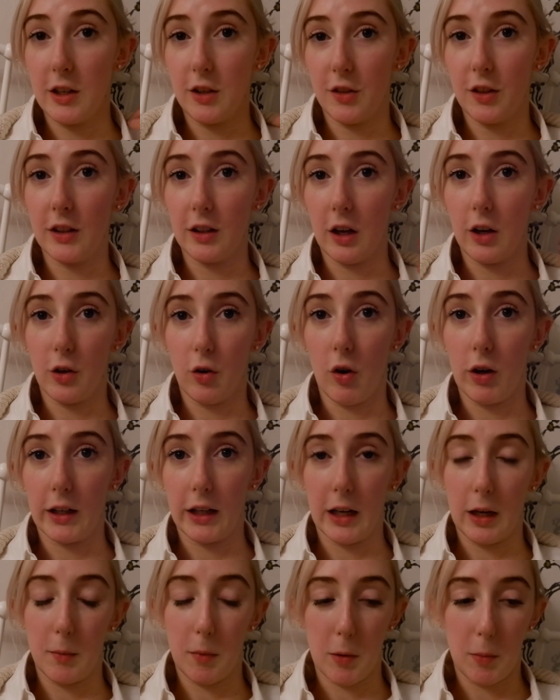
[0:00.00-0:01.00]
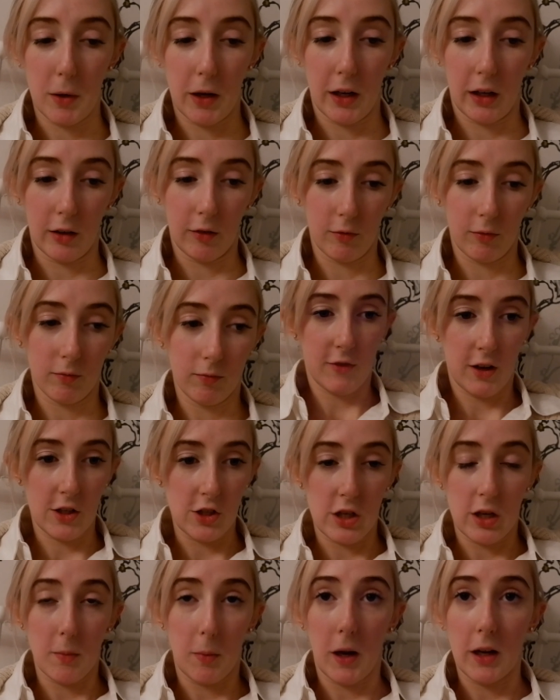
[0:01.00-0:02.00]
You think that I'd like it, me being a
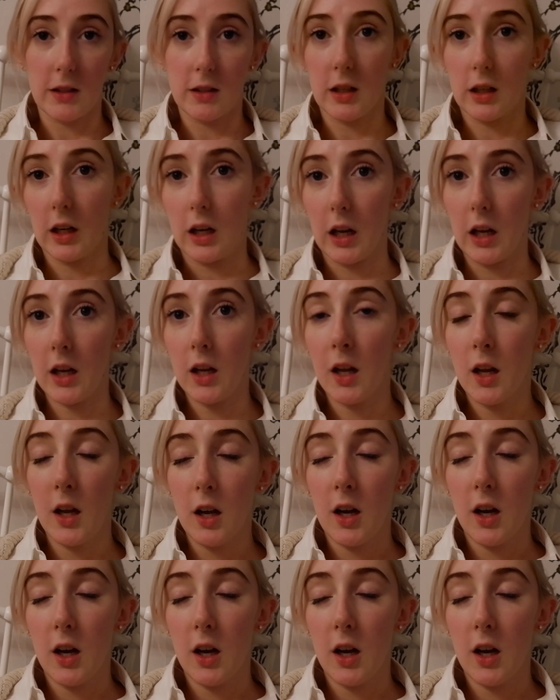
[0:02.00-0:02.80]
veggie basically.